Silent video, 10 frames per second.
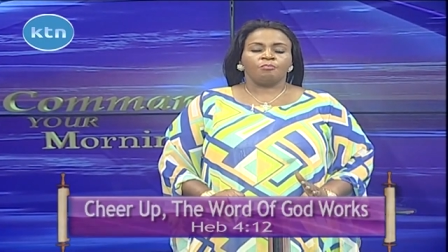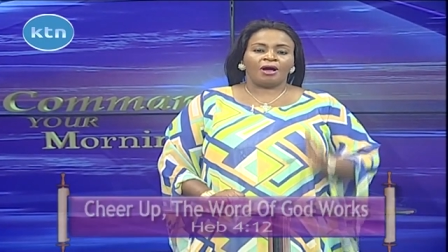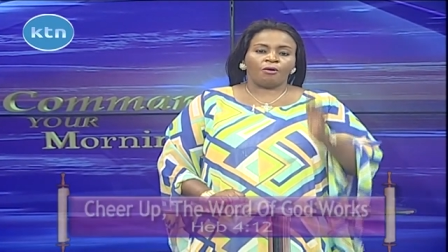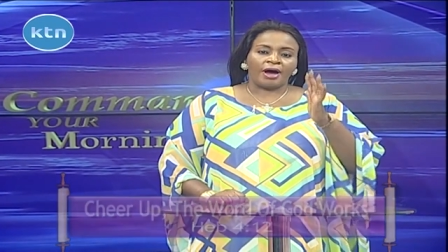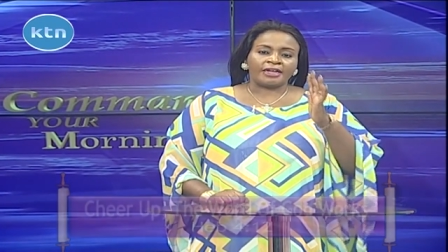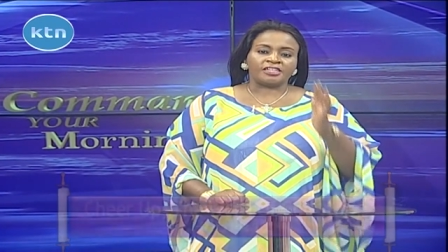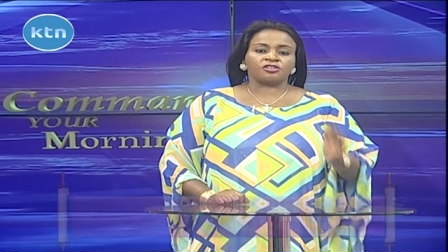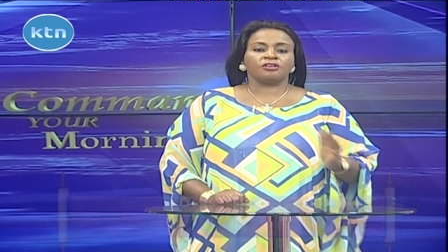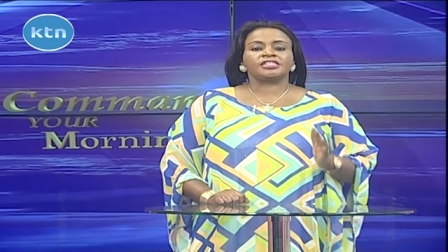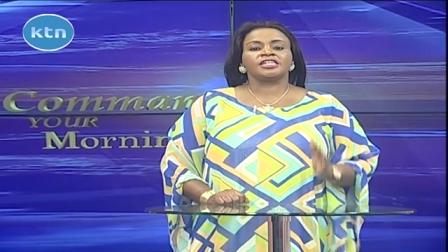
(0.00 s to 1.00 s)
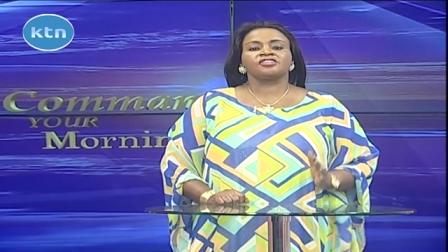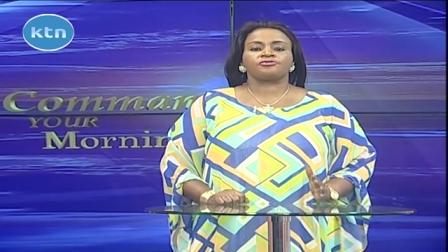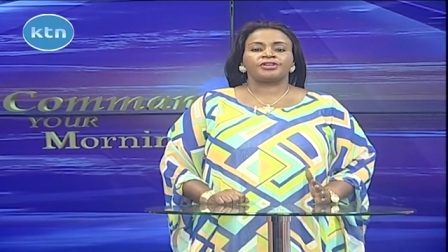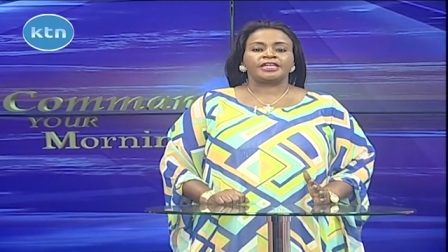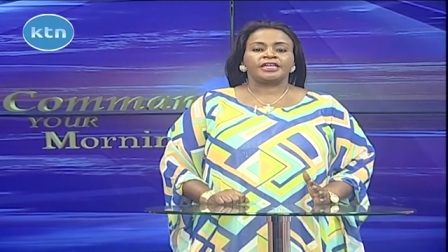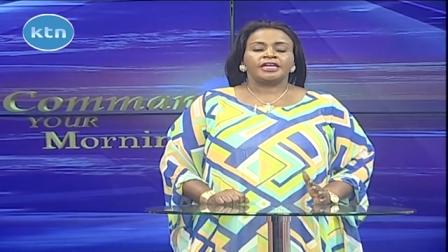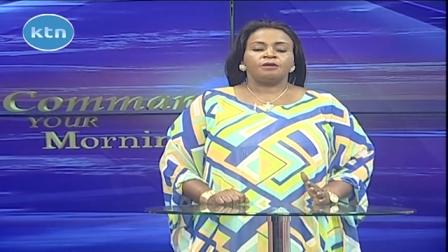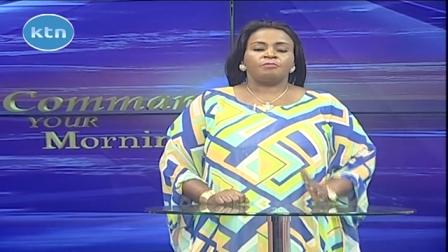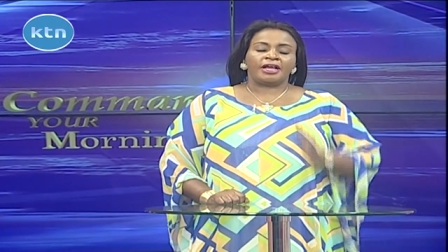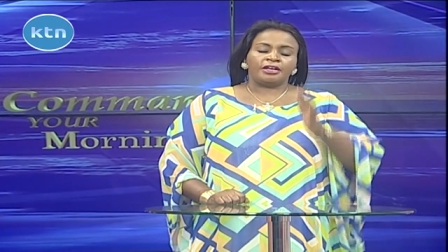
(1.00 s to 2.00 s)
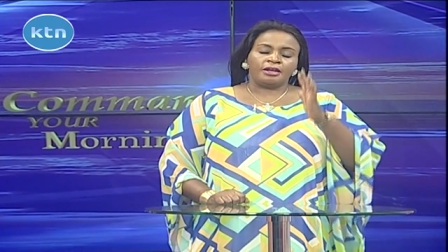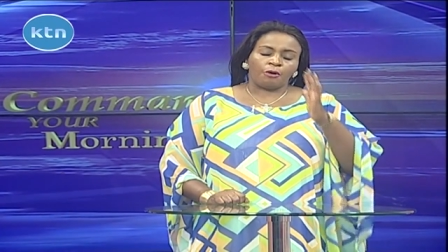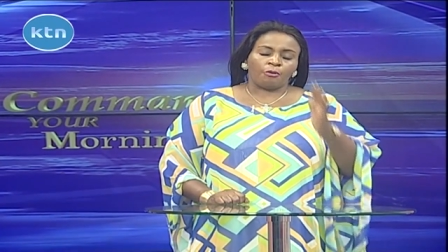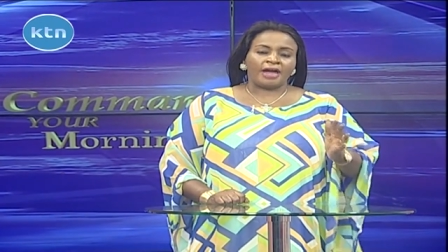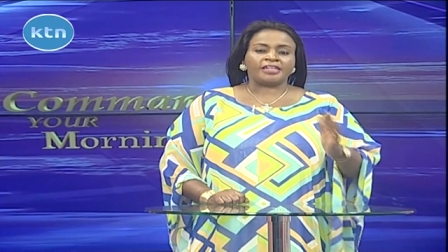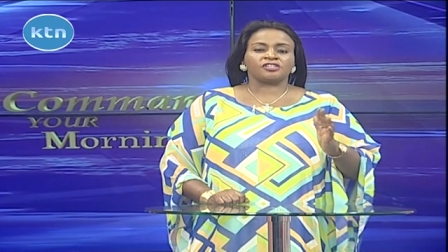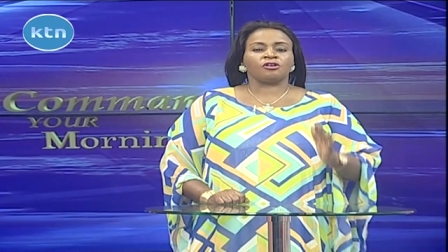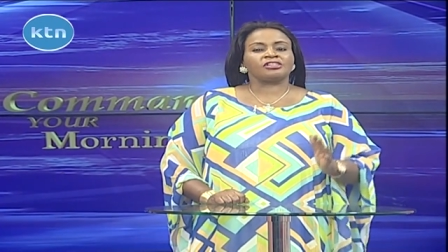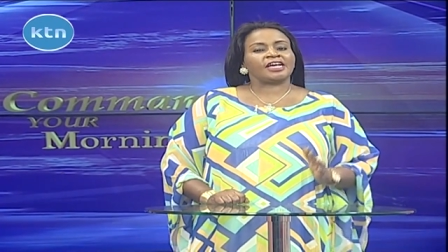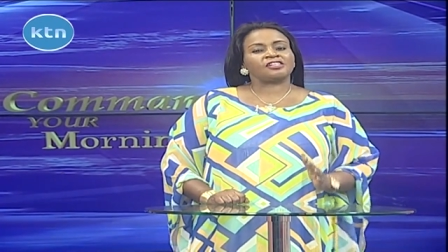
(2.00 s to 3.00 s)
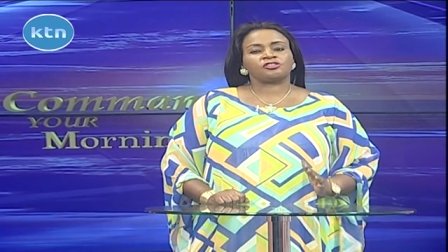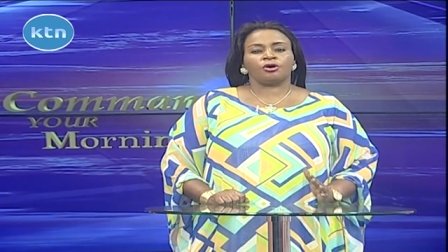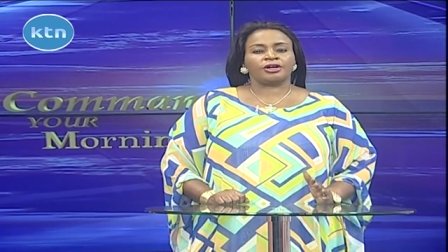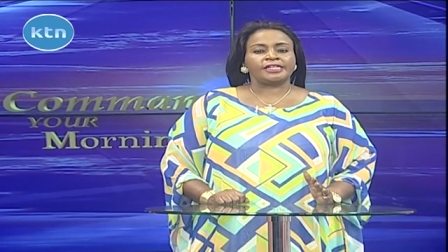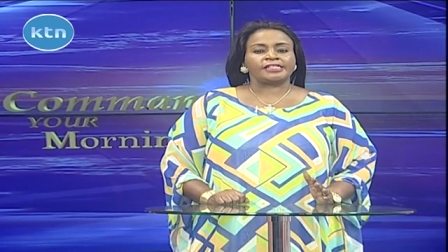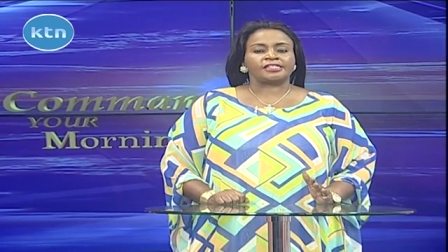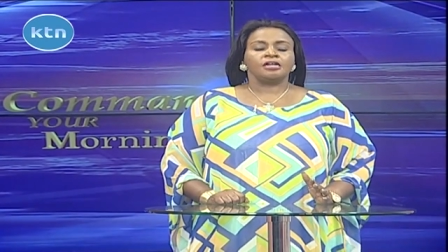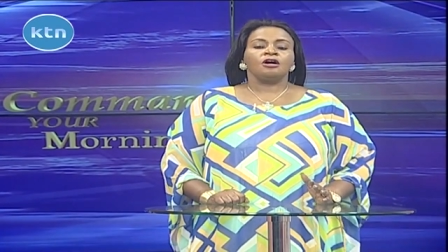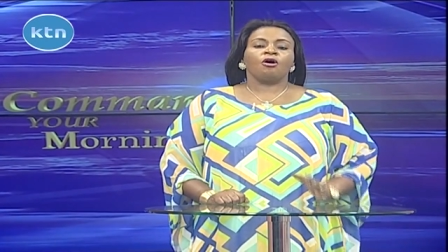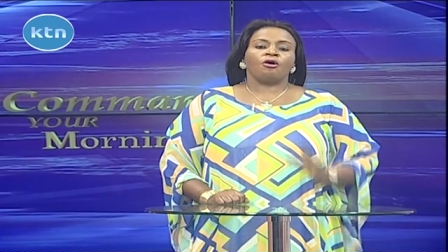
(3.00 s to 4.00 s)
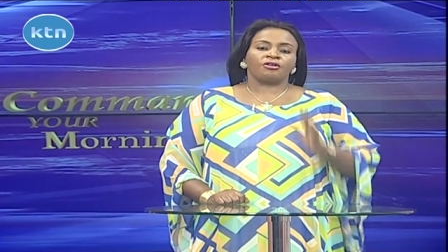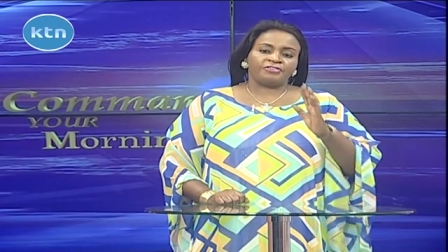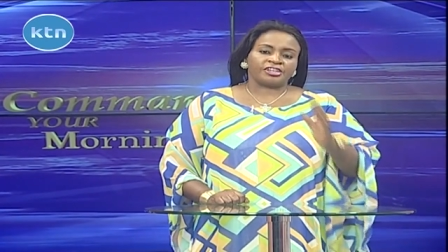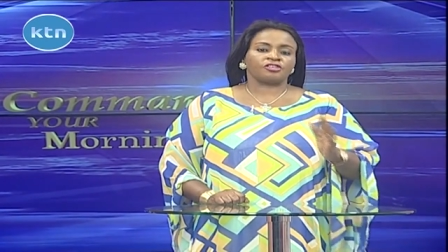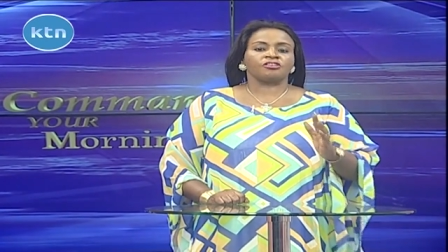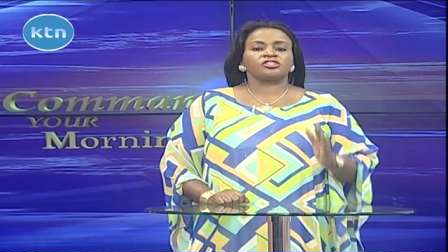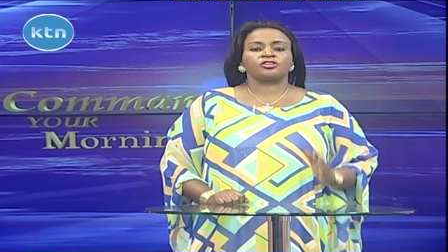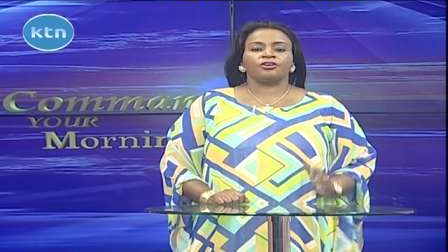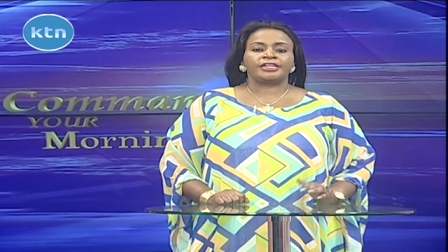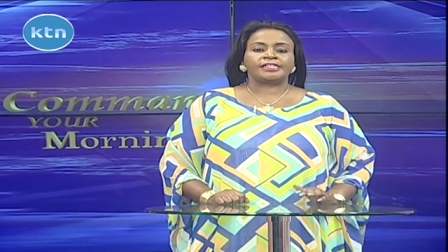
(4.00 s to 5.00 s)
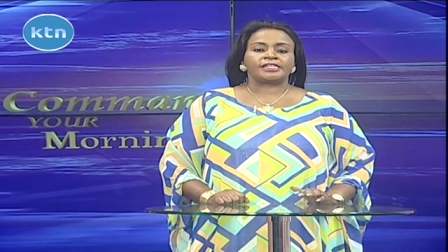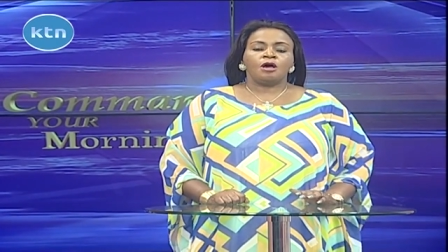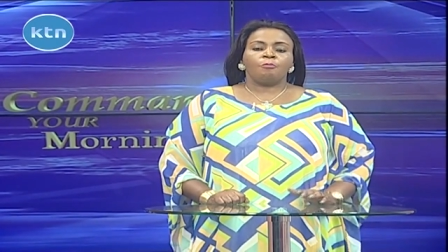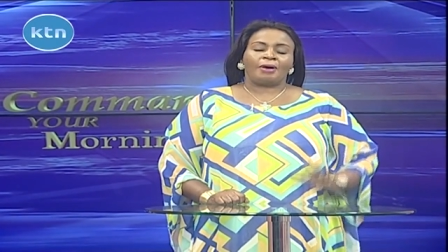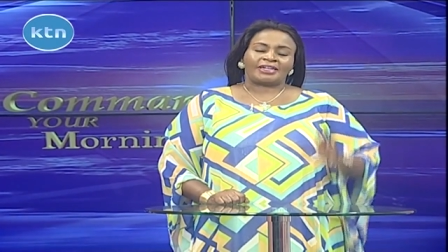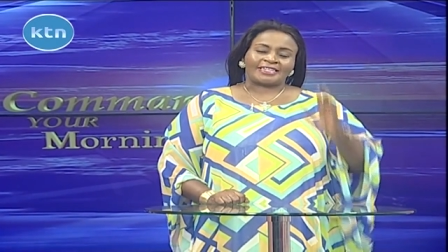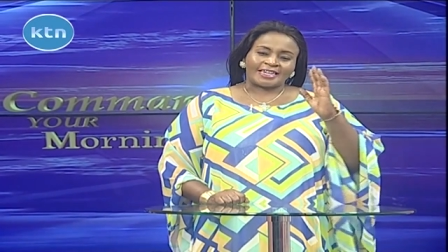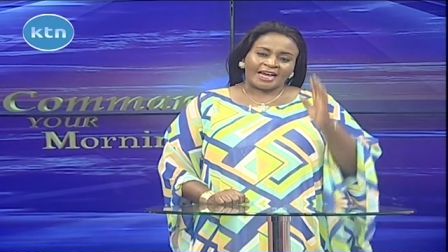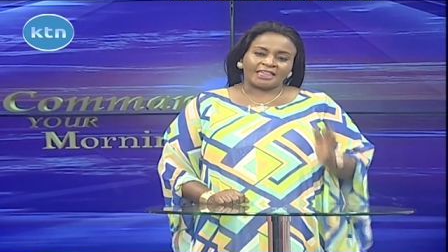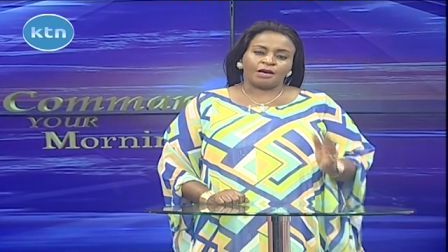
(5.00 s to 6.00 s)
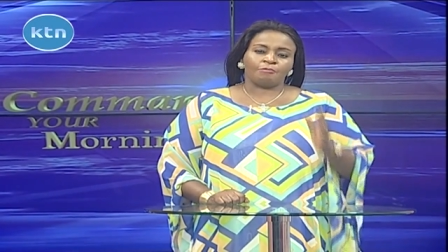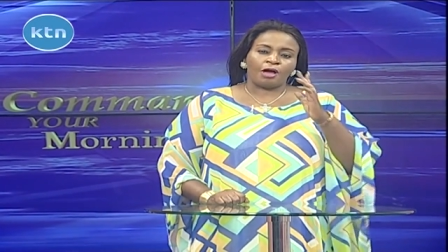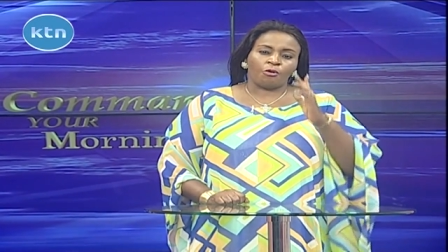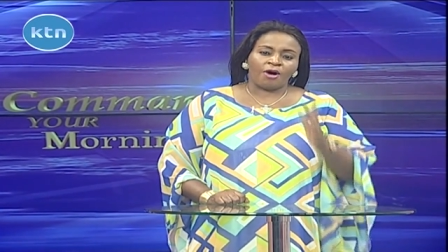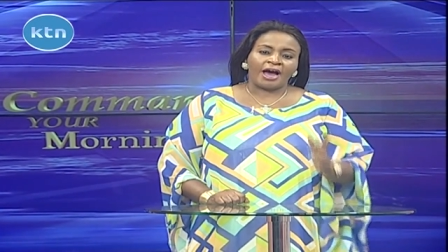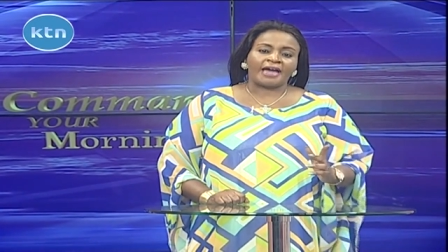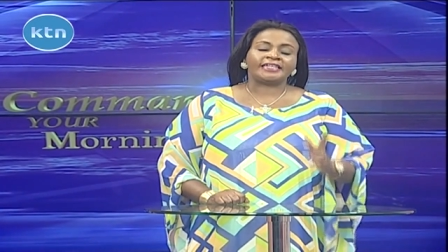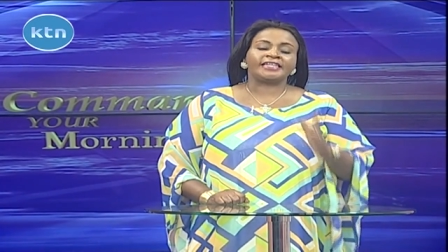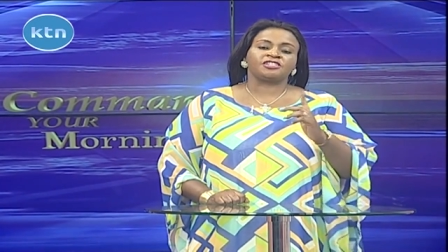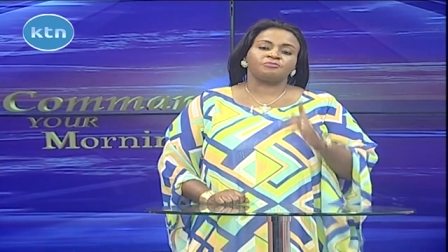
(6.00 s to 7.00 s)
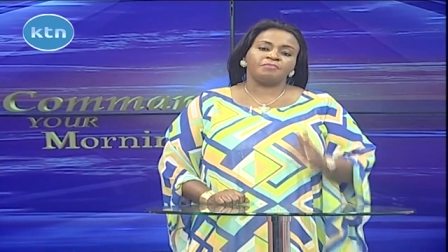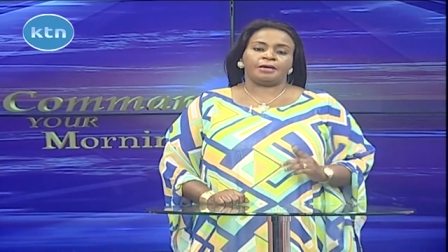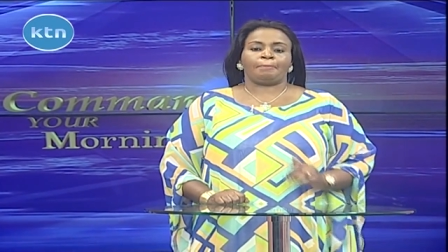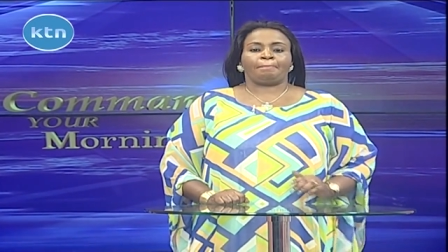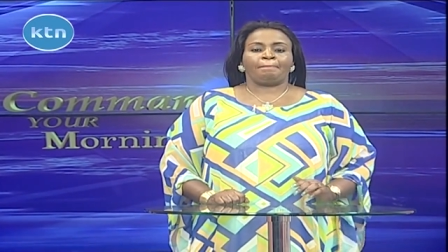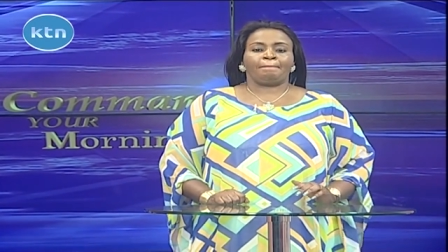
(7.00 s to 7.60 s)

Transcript: My word is not history. My word is not just stories or fiction stories, but rather my word is me.